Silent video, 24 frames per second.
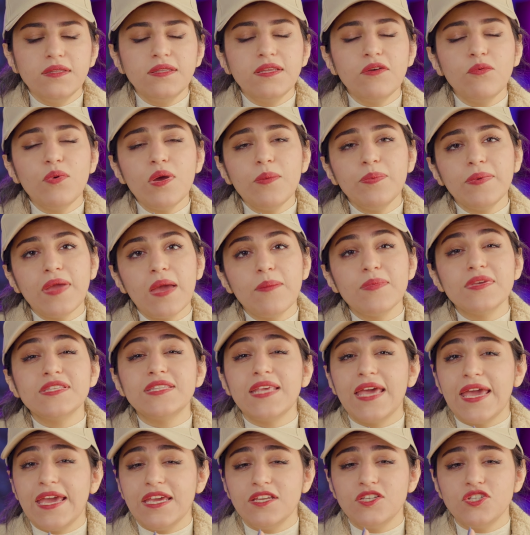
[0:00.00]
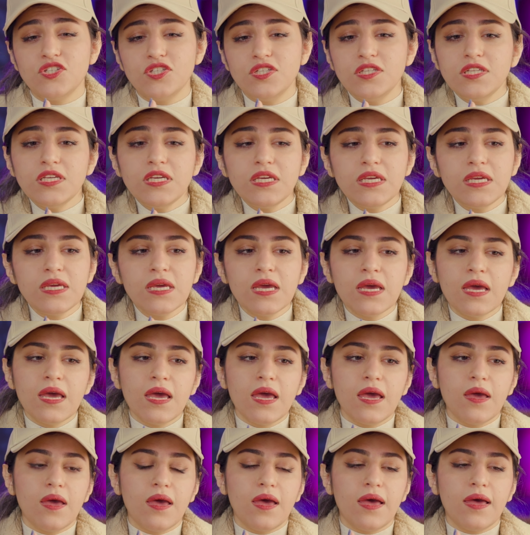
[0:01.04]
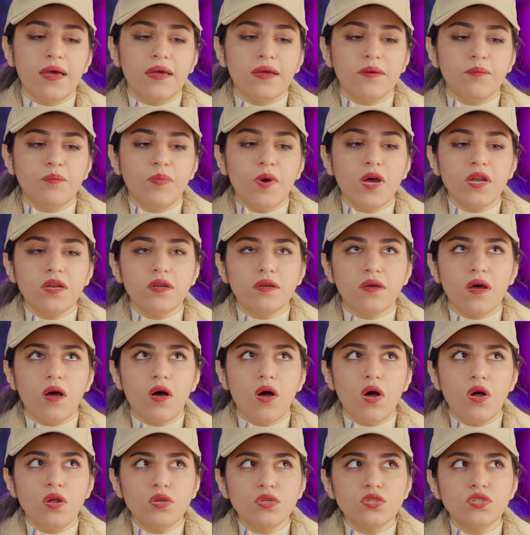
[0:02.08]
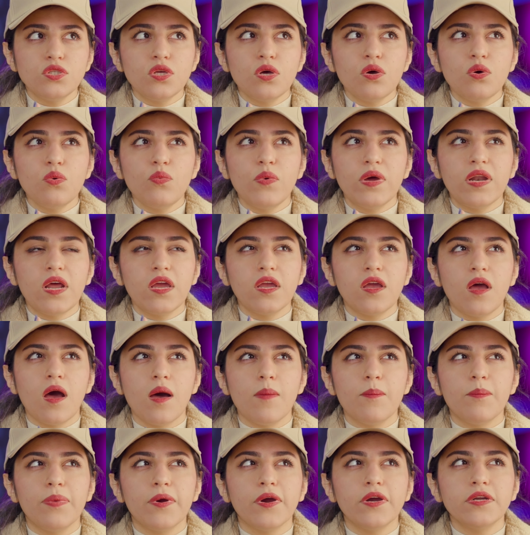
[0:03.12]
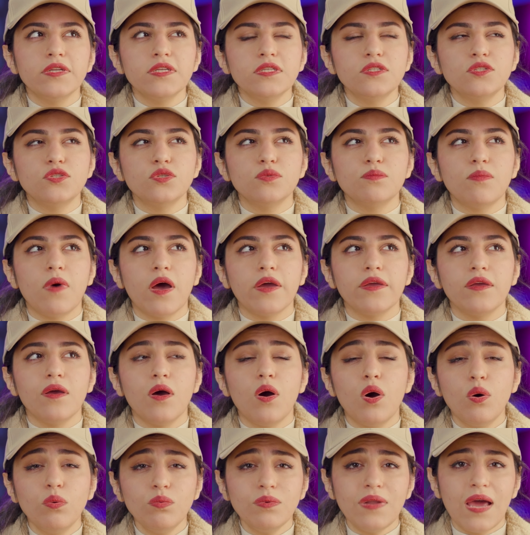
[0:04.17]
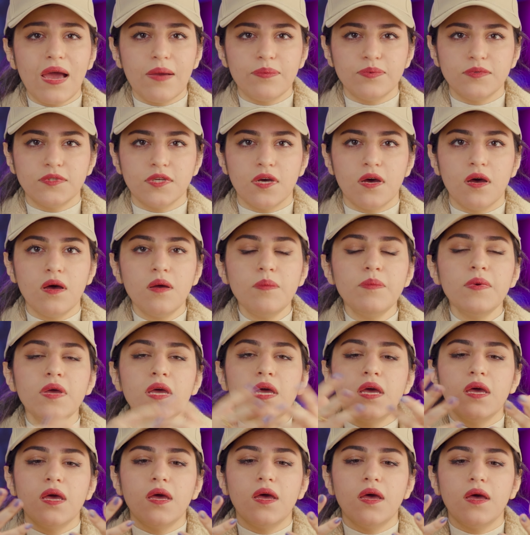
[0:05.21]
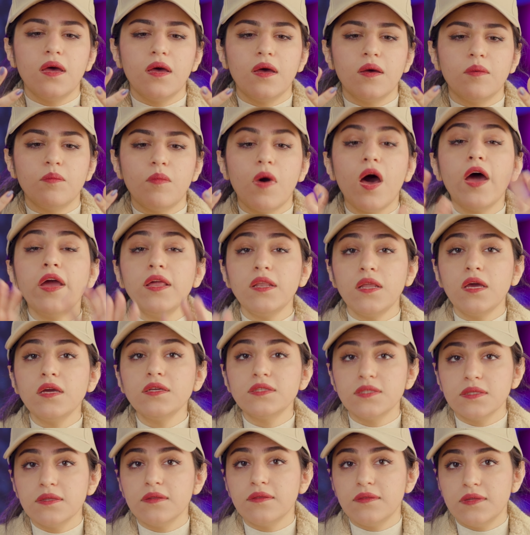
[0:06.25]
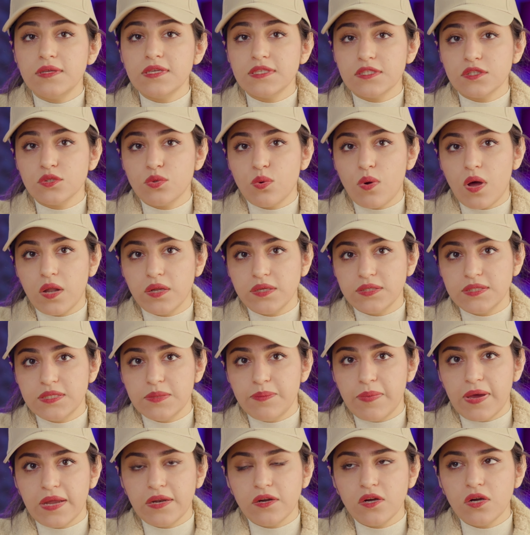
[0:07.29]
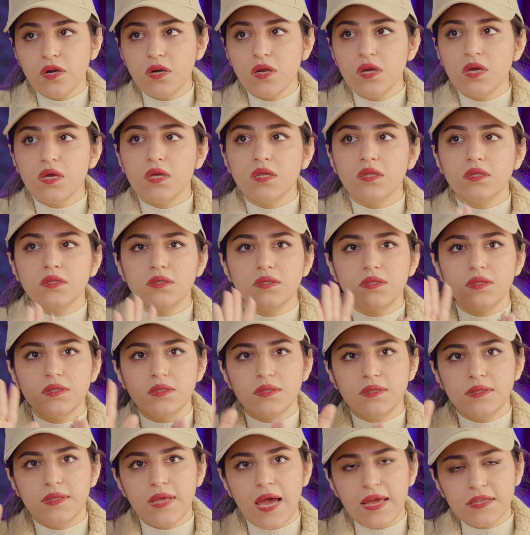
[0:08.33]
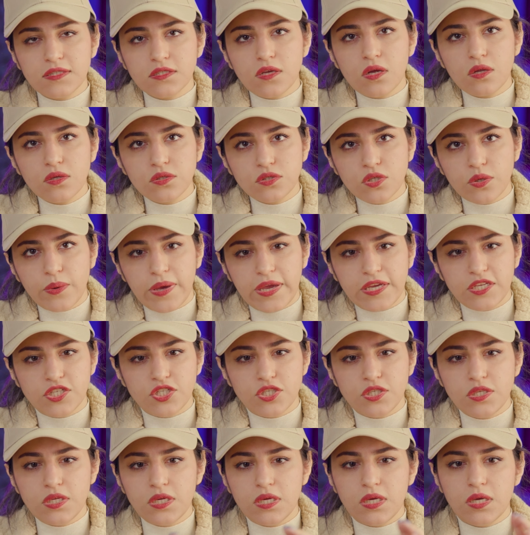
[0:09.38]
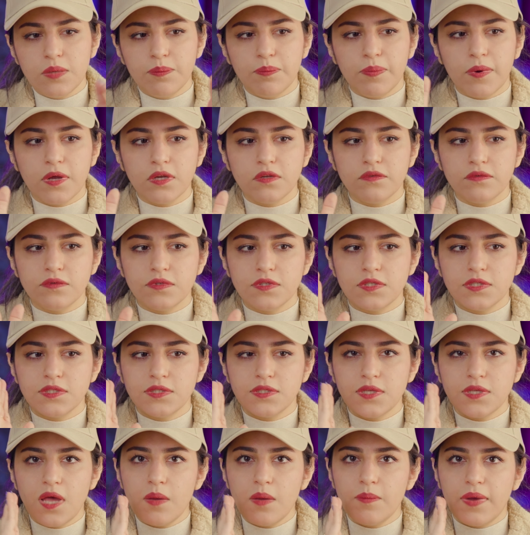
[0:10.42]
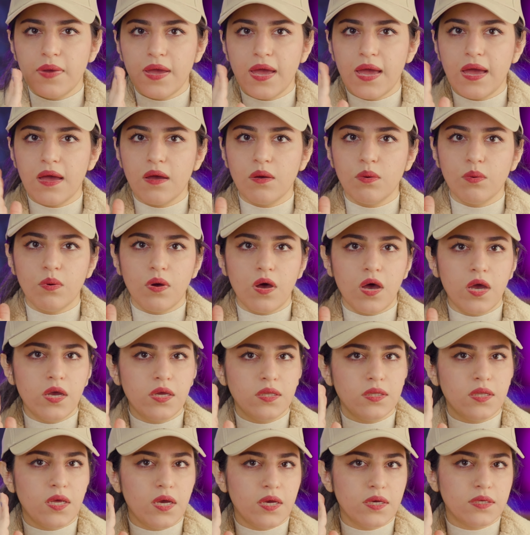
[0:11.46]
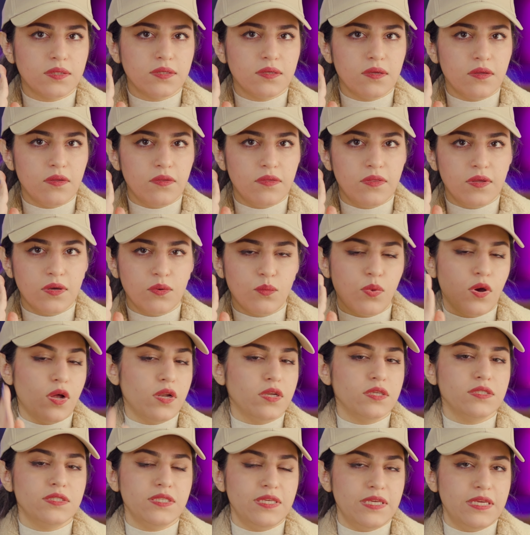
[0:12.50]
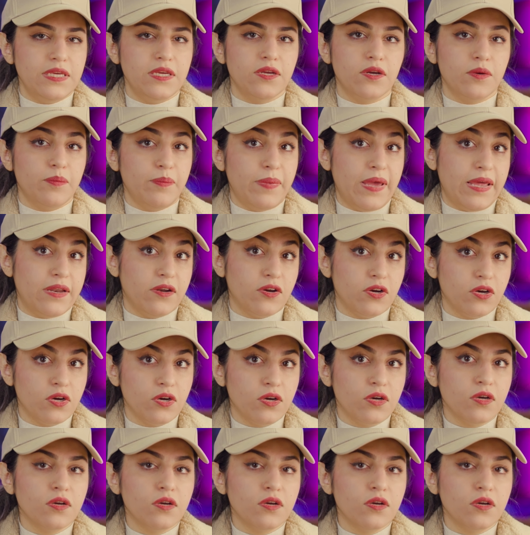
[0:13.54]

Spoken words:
webcam is HD, but also when I compared it to my own laptop, I liked this quality better. That's also HD, but somehow I liked the quality here better.